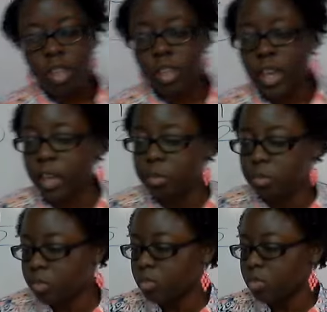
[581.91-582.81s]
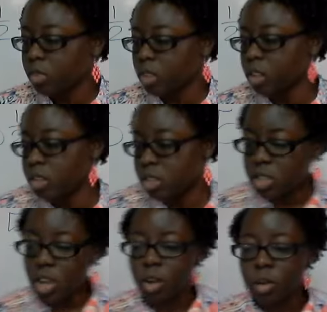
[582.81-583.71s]
Okay?
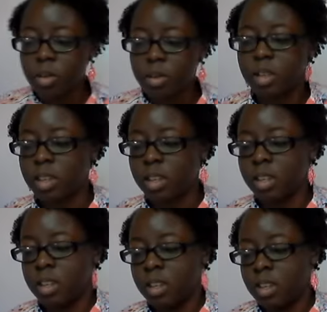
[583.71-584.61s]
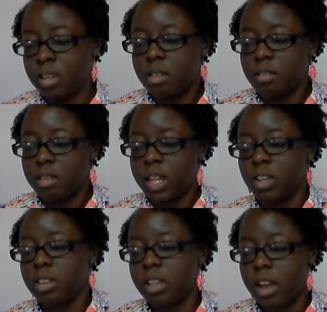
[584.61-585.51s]
So
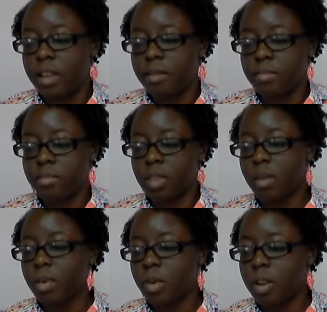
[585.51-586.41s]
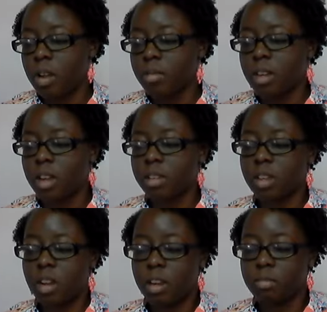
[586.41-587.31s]
take your time. Remember where your comma dogs
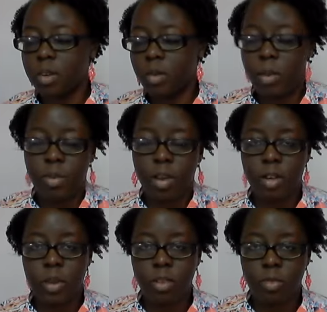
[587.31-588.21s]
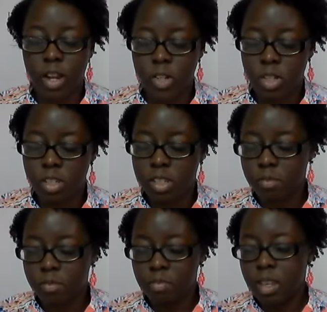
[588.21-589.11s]
are. And remember how to write your fractions.
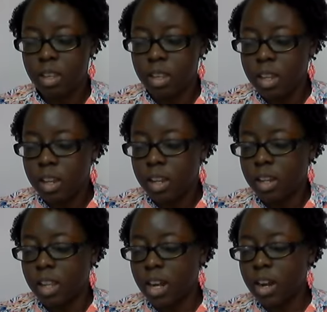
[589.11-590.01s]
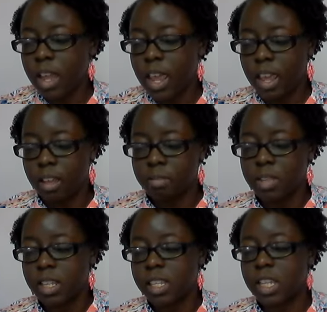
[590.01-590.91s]
Letter A,
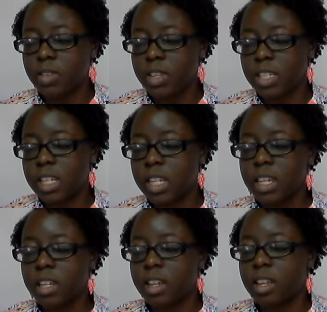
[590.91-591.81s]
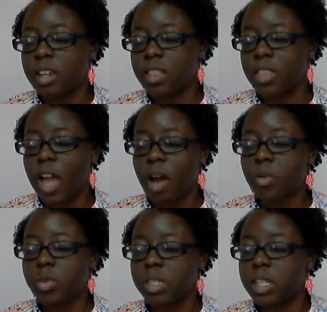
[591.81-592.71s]

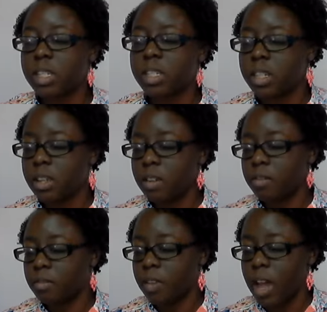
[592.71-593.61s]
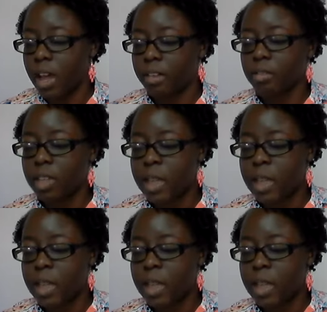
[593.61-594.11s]
17,005.